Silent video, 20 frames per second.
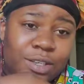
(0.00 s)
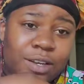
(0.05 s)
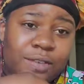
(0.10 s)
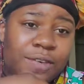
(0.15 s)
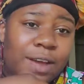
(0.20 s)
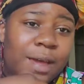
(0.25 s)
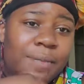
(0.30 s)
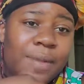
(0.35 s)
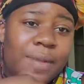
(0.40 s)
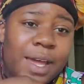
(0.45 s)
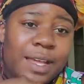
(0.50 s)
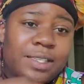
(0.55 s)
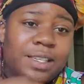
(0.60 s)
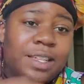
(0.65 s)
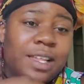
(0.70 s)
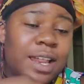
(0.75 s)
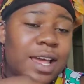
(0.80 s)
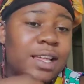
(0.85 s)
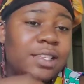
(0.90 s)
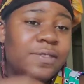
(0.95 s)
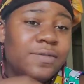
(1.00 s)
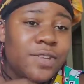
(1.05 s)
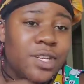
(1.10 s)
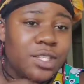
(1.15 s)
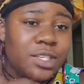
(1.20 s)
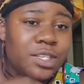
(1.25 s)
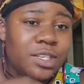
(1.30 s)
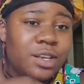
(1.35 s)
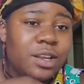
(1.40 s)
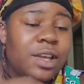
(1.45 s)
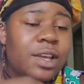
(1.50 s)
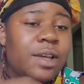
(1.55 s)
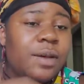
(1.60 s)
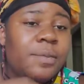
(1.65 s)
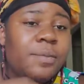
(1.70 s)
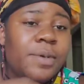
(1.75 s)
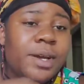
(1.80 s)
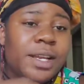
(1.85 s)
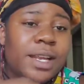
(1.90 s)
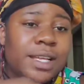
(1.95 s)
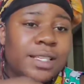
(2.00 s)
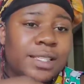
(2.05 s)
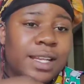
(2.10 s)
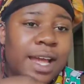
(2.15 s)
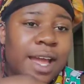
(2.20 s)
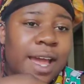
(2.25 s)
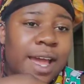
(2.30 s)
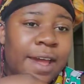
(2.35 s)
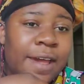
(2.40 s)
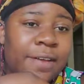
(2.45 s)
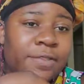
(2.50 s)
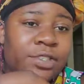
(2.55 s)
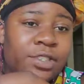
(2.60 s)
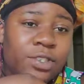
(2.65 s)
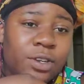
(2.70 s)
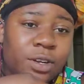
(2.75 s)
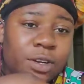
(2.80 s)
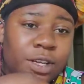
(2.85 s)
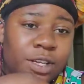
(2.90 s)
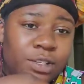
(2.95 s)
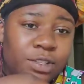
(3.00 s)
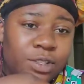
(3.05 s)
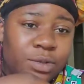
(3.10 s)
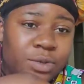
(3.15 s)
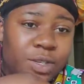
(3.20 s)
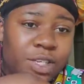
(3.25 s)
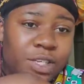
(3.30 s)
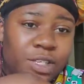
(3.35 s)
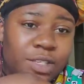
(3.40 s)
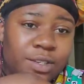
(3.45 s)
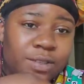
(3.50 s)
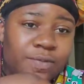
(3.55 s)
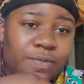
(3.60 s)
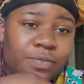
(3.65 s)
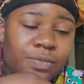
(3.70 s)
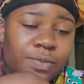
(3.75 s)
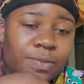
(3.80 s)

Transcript: Divine masculine has vision but does not have strong intuition.